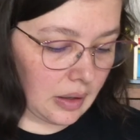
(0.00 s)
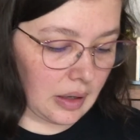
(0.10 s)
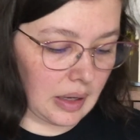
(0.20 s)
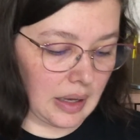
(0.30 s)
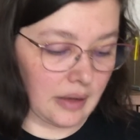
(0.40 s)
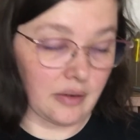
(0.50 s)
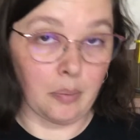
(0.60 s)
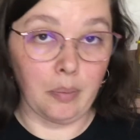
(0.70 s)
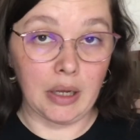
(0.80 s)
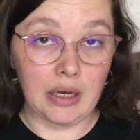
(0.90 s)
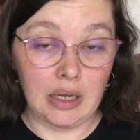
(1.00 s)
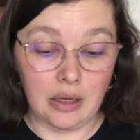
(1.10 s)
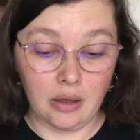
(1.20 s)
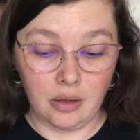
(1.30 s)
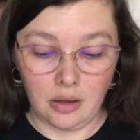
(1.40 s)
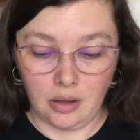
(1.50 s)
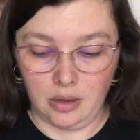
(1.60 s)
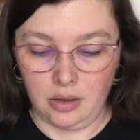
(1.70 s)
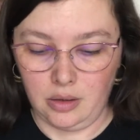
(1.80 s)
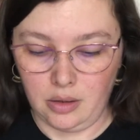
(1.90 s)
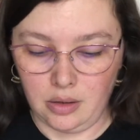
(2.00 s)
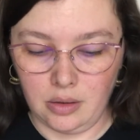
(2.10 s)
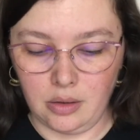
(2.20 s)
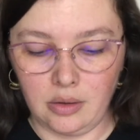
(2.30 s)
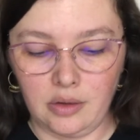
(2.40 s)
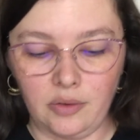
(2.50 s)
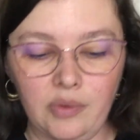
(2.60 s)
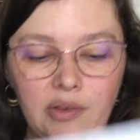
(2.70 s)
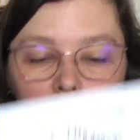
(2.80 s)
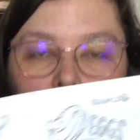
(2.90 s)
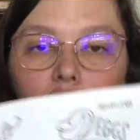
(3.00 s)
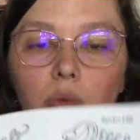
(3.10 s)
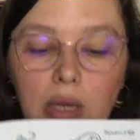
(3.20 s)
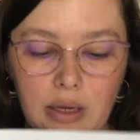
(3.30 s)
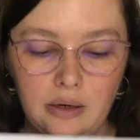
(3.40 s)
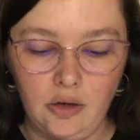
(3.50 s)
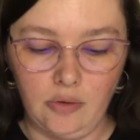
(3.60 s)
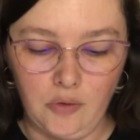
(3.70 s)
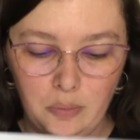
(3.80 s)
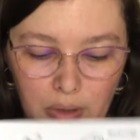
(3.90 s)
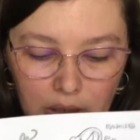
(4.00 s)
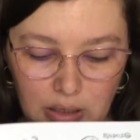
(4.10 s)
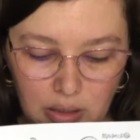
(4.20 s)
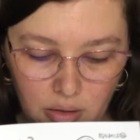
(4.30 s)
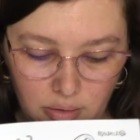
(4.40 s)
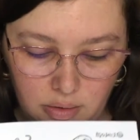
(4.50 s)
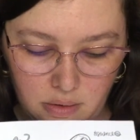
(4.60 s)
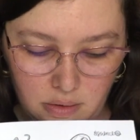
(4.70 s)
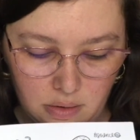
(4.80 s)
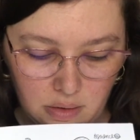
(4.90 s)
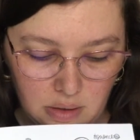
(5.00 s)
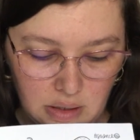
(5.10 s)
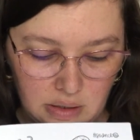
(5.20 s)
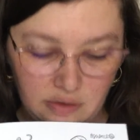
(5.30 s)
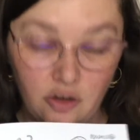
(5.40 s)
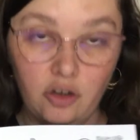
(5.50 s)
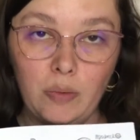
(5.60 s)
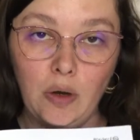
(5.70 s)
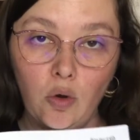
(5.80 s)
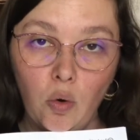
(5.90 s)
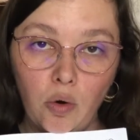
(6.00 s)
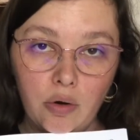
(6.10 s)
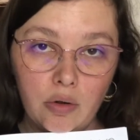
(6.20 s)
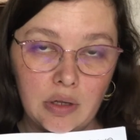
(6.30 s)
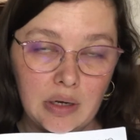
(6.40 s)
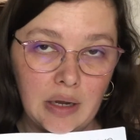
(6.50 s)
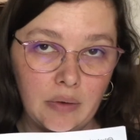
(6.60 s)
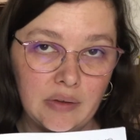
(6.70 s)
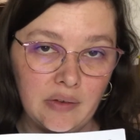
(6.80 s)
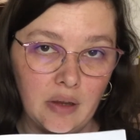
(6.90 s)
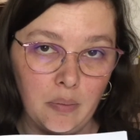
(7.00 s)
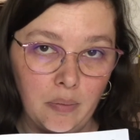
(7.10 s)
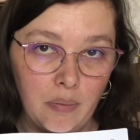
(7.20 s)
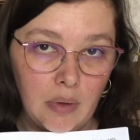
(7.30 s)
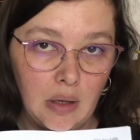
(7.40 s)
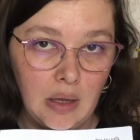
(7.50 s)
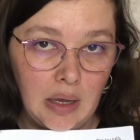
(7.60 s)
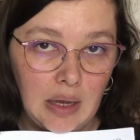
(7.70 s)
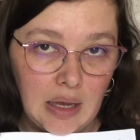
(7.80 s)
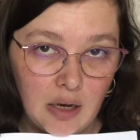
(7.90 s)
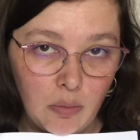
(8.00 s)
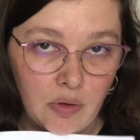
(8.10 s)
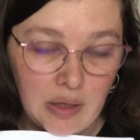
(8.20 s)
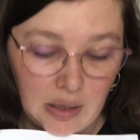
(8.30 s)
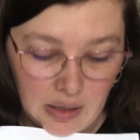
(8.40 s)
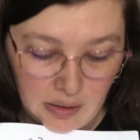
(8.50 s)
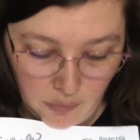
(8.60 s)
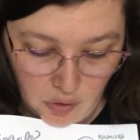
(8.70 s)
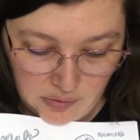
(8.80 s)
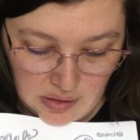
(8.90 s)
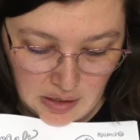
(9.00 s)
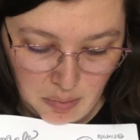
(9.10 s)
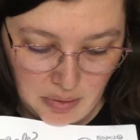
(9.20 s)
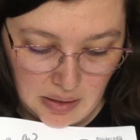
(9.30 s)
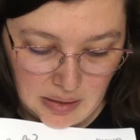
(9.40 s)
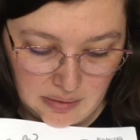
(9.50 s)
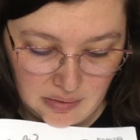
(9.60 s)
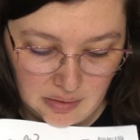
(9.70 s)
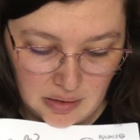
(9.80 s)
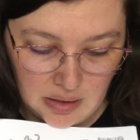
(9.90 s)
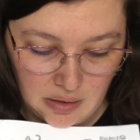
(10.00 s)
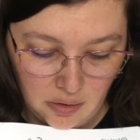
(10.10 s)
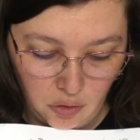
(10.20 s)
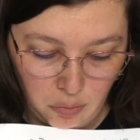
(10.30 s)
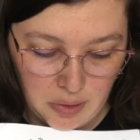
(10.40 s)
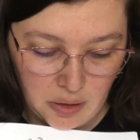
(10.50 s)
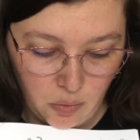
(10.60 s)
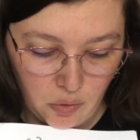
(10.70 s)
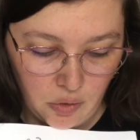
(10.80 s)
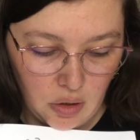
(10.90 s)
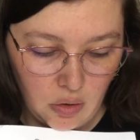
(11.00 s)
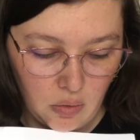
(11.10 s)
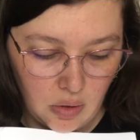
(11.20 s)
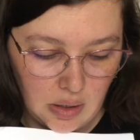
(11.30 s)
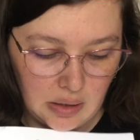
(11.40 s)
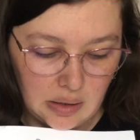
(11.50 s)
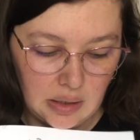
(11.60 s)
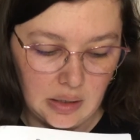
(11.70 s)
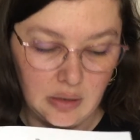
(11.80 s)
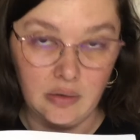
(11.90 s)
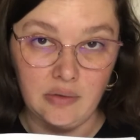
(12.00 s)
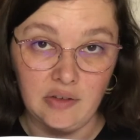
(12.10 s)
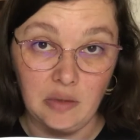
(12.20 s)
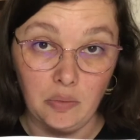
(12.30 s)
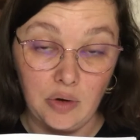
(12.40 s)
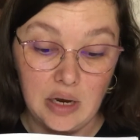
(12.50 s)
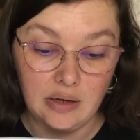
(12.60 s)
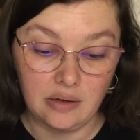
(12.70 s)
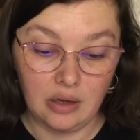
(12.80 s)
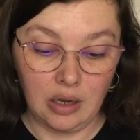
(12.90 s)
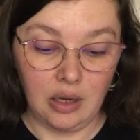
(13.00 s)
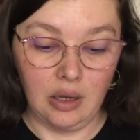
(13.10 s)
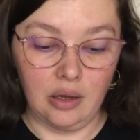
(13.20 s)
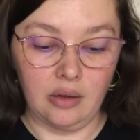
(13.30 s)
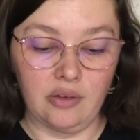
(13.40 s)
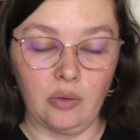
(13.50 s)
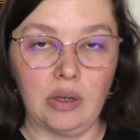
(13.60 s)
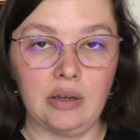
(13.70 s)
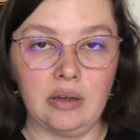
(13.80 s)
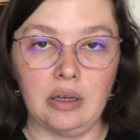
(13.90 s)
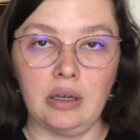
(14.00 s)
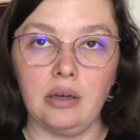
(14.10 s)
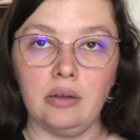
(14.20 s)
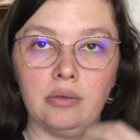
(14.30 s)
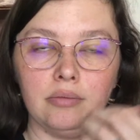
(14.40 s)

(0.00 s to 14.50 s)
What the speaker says: And budding, this was the image we had here for budding. And I talked about coral and how it's a animal that kind of looks like a plant, and a little bud will grow and then separate. And so we did